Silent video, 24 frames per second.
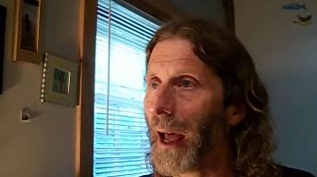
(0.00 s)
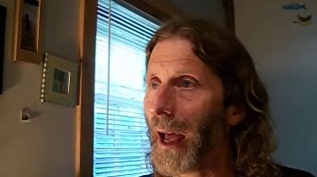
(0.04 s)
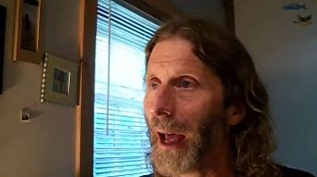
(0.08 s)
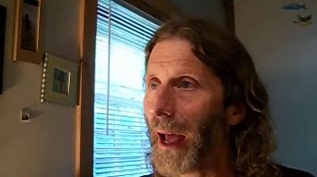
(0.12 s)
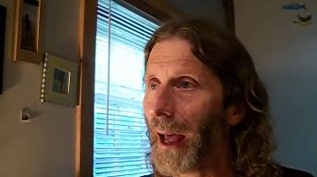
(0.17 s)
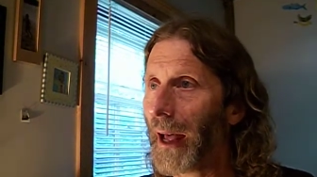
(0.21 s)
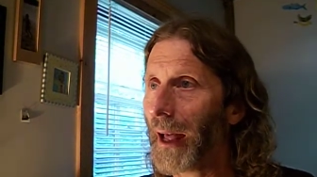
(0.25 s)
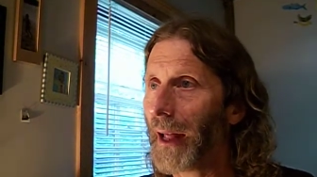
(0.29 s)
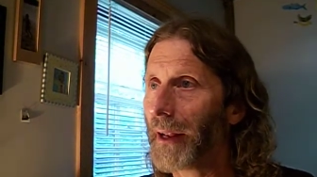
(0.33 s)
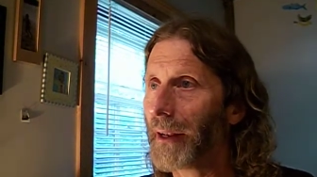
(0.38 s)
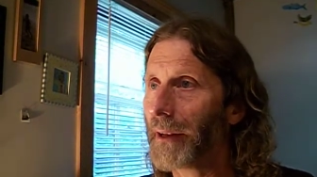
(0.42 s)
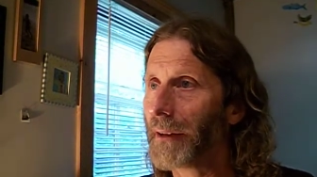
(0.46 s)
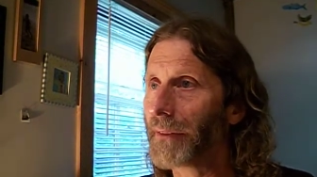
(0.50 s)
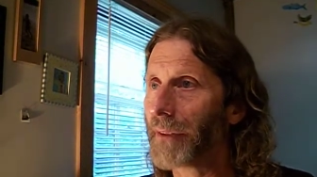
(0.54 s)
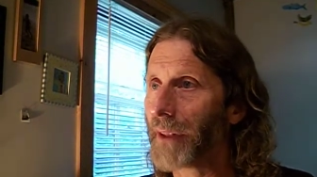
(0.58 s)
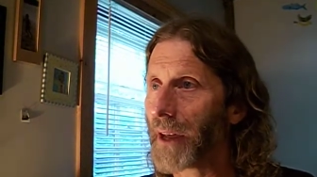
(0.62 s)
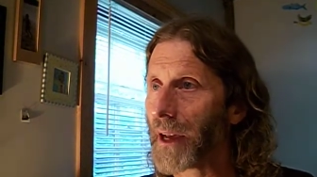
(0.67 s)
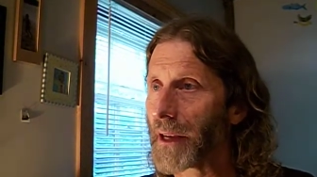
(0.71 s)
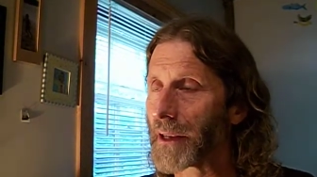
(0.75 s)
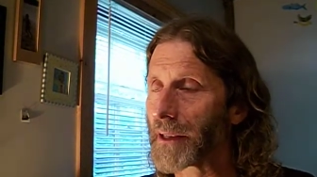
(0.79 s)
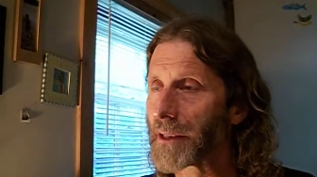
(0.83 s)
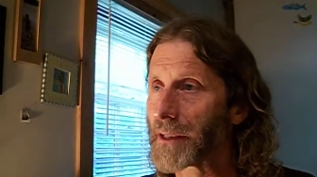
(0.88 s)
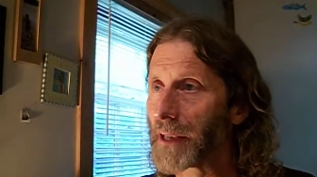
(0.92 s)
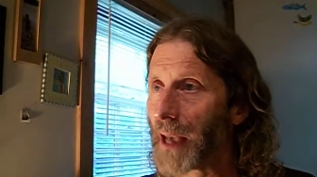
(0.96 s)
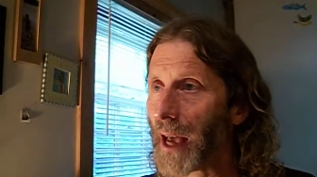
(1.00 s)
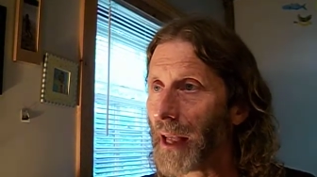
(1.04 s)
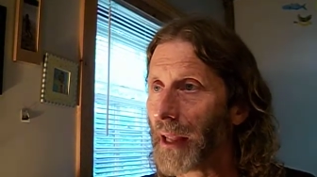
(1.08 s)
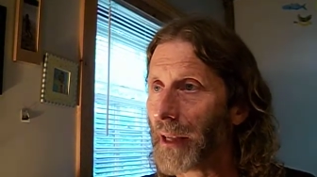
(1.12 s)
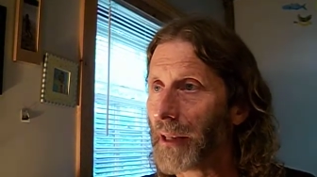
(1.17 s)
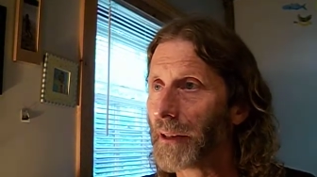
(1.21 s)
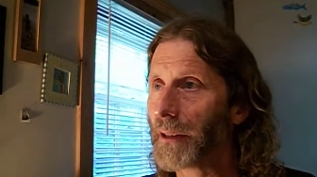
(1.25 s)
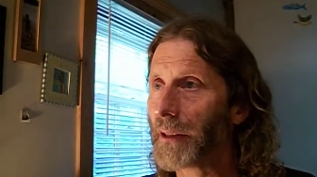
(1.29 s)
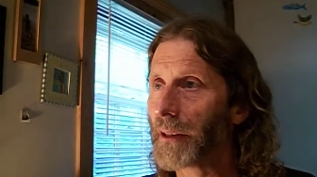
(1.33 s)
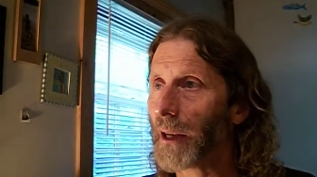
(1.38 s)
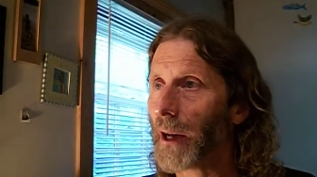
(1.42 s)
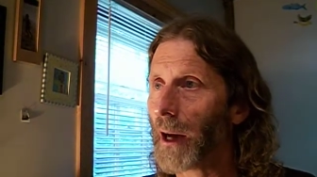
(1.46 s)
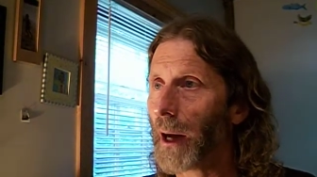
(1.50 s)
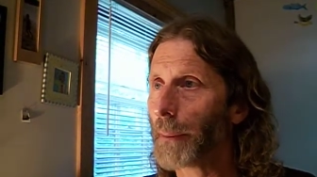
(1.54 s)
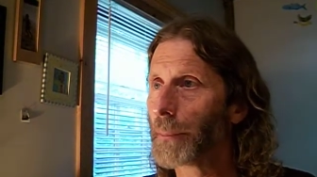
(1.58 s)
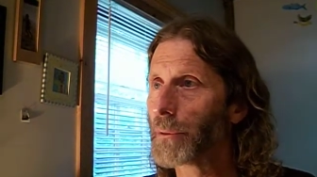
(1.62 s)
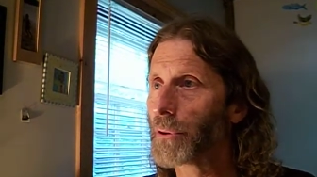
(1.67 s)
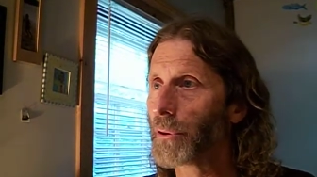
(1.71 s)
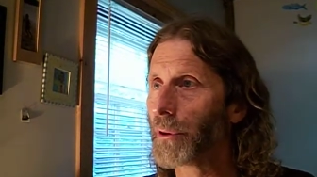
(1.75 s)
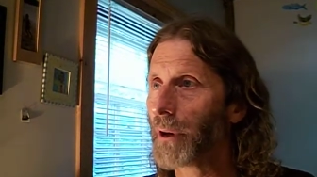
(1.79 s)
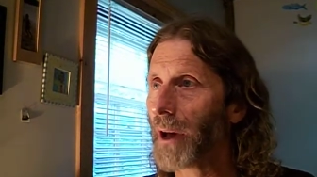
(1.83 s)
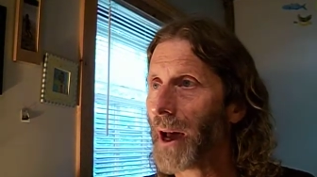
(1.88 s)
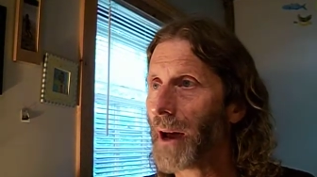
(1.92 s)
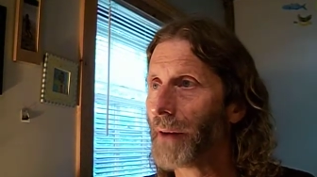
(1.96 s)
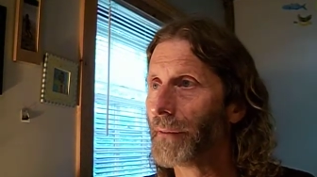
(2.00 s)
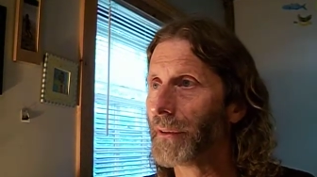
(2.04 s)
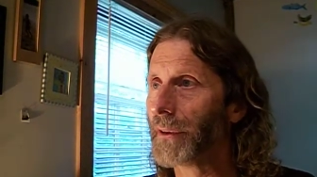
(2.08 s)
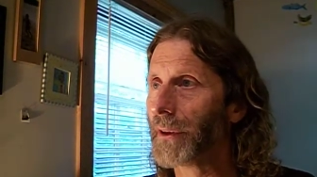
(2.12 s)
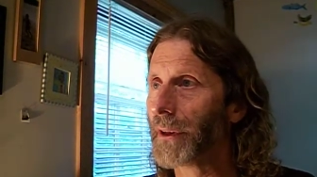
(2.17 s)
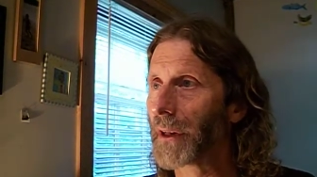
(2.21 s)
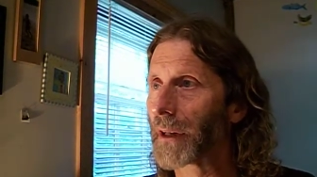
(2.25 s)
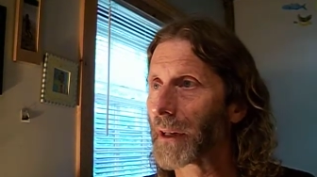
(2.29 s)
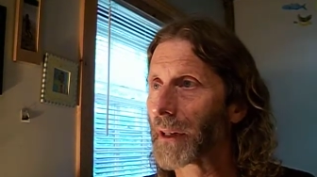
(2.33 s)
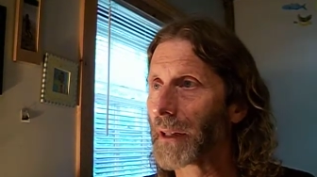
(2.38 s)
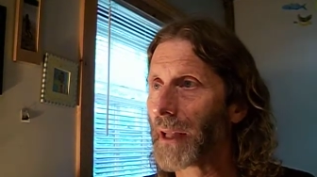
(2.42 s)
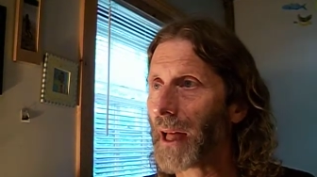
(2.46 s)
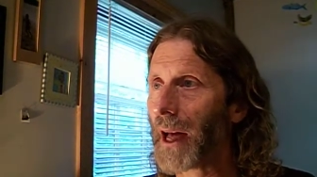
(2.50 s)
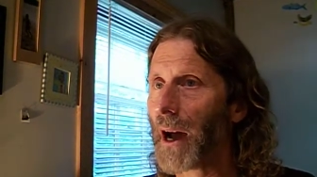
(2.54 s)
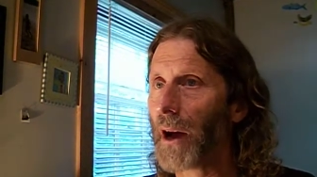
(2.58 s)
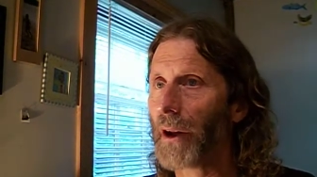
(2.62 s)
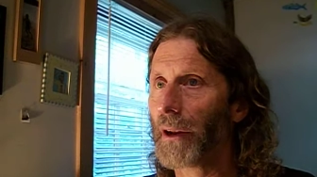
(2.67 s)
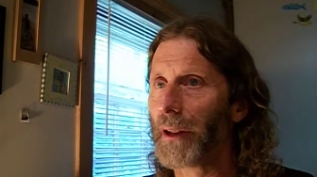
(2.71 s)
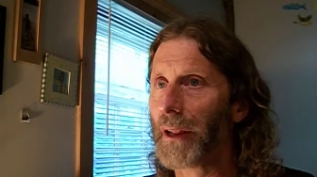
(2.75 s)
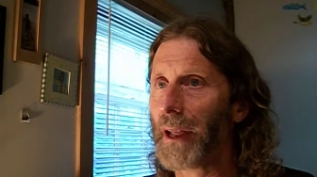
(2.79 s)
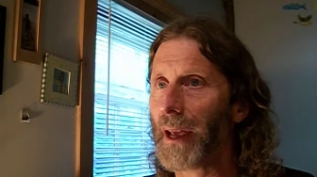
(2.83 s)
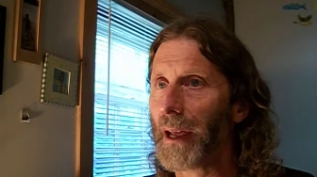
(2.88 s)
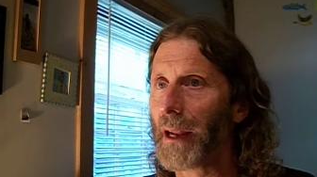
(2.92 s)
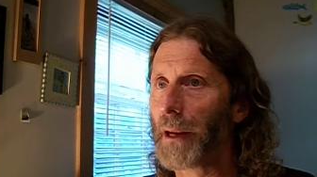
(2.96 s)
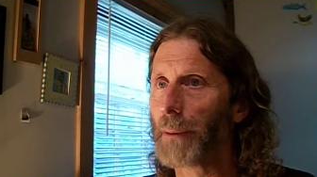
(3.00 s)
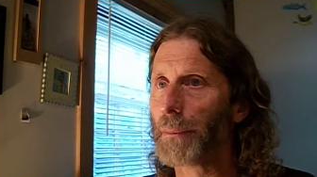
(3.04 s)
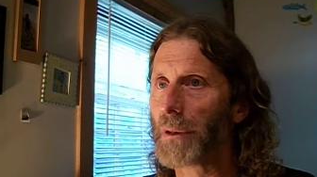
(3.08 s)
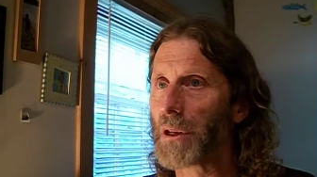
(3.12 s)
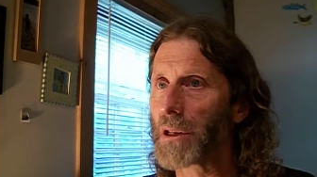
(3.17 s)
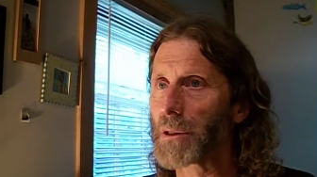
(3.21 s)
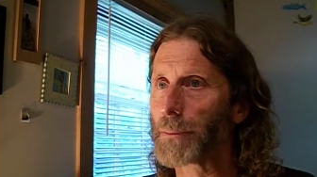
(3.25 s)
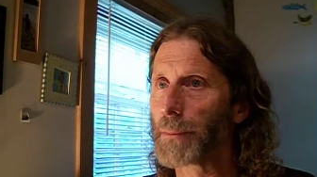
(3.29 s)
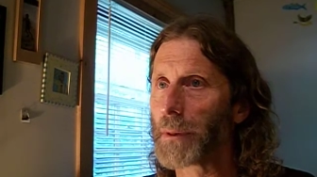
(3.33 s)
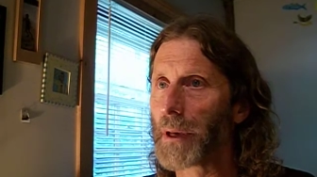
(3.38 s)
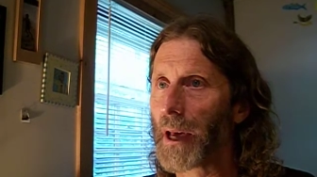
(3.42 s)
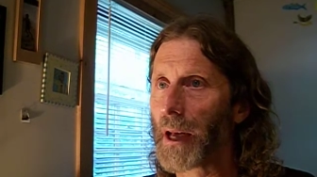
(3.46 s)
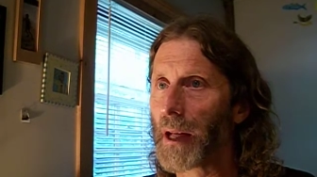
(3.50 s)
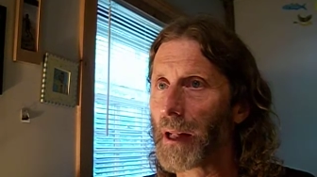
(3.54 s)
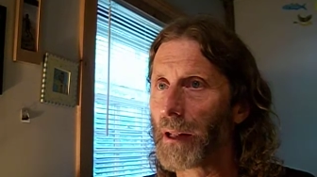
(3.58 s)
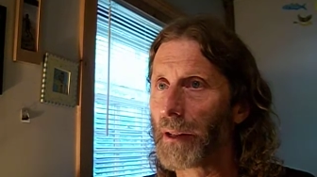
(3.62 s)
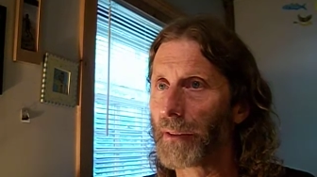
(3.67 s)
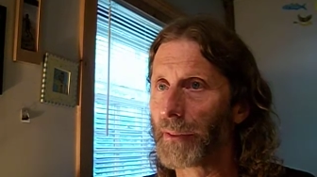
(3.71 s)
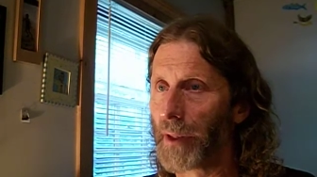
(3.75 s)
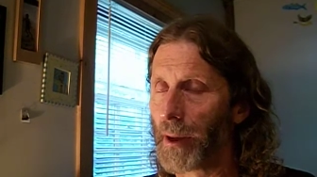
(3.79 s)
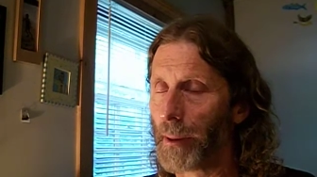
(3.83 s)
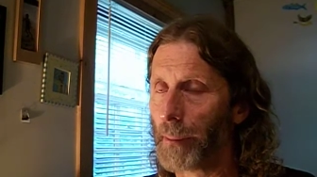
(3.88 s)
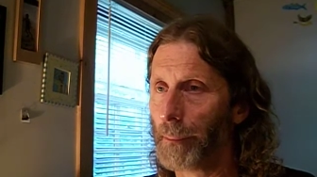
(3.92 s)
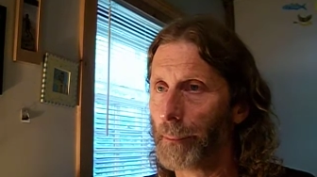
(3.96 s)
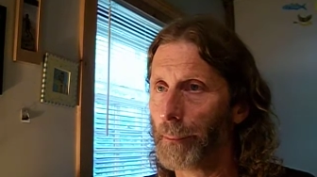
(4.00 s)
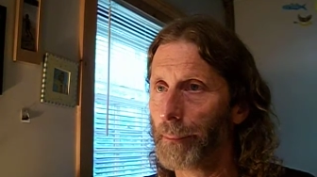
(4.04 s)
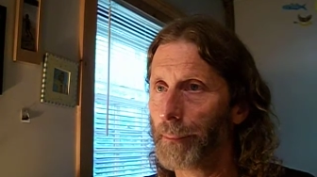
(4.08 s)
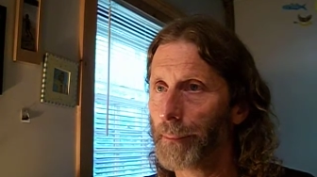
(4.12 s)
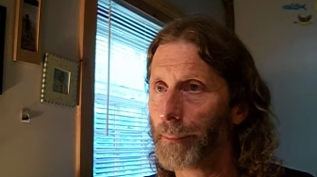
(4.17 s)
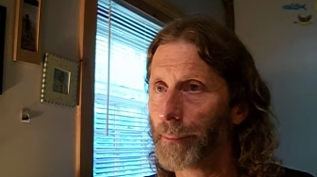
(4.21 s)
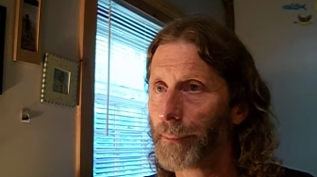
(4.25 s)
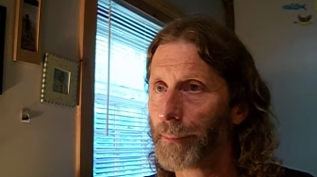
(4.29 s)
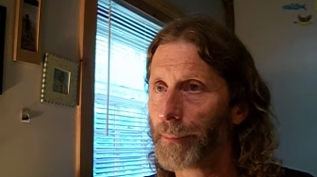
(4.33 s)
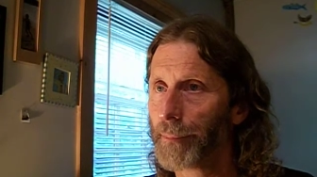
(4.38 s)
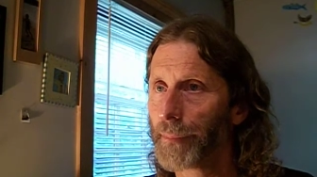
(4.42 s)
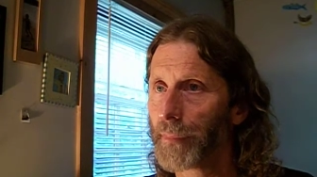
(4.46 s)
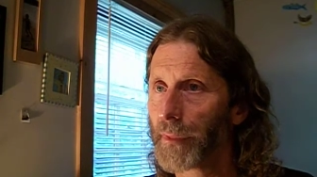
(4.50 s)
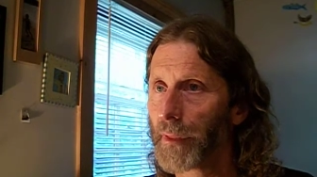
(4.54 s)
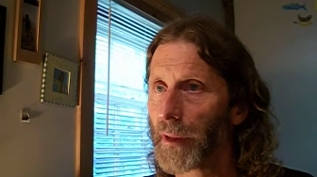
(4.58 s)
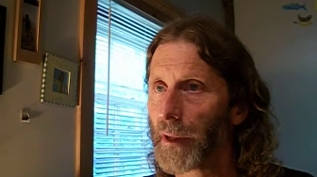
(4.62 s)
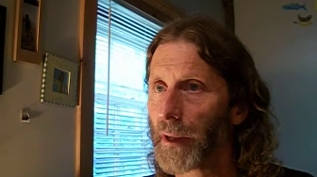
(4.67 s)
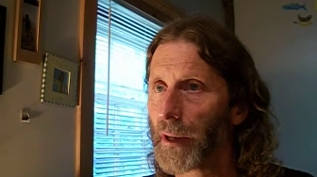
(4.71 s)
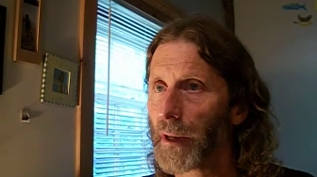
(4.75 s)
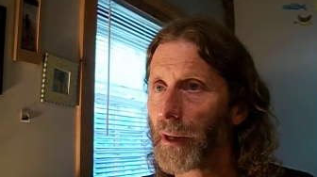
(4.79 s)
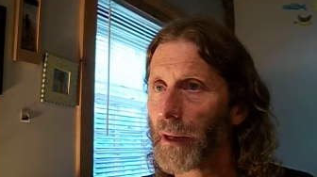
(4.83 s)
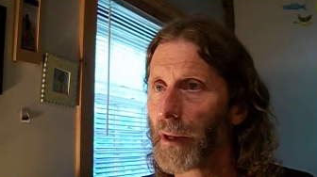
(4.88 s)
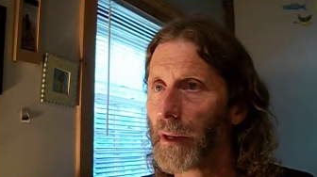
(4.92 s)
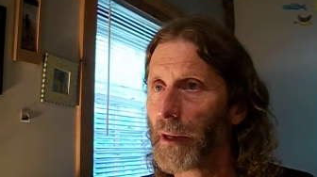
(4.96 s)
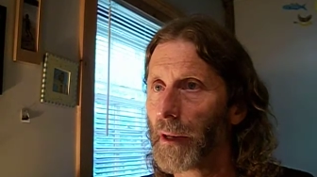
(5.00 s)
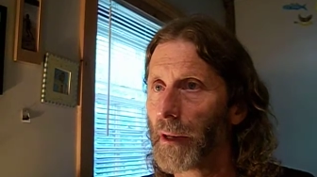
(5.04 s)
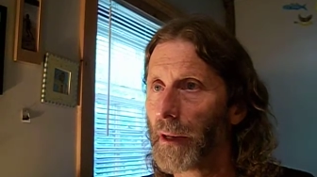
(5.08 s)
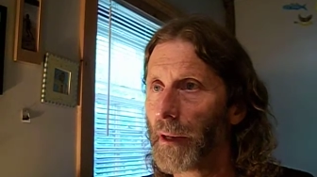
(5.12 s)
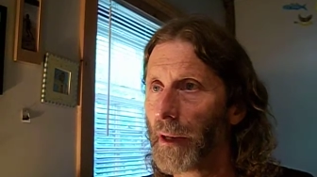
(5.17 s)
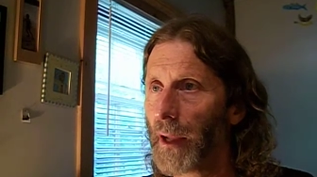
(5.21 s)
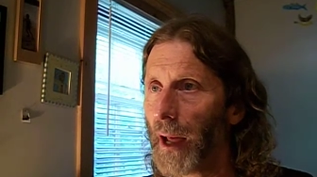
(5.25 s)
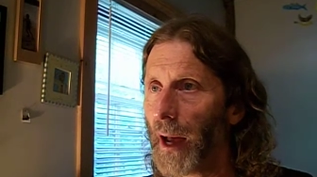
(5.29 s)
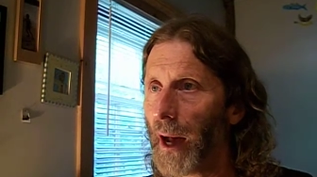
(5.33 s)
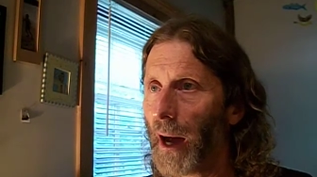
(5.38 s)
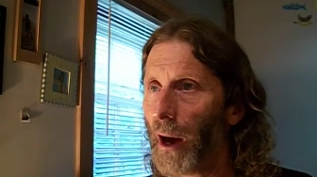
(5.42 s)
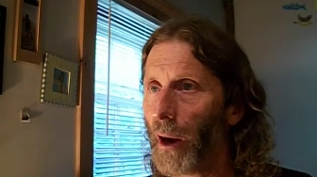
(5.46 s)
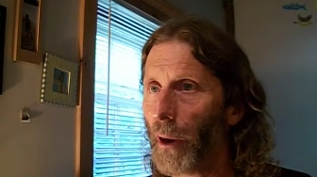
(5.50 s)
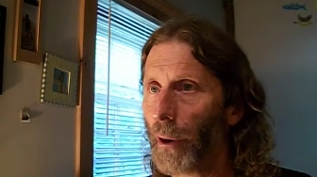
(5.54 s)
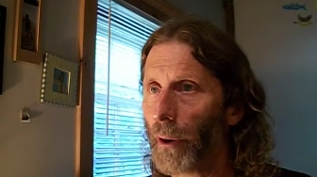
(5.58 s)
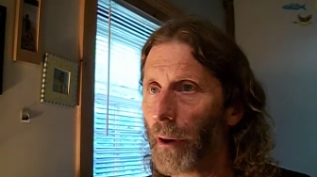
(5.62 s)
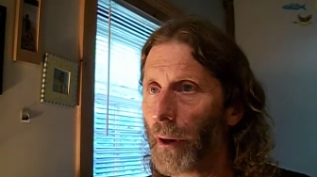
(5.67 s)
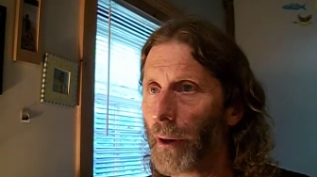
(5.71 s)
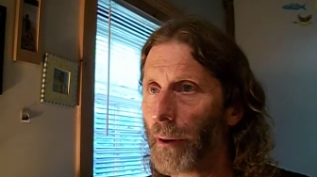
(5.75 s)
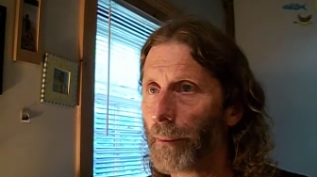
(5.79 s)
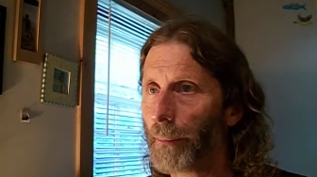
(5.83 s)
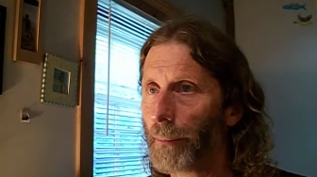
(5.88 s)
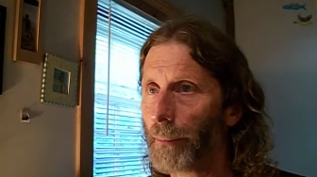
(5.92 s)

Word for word: And they ascend up to heaven in a cloud, and enemies beheld them. Now,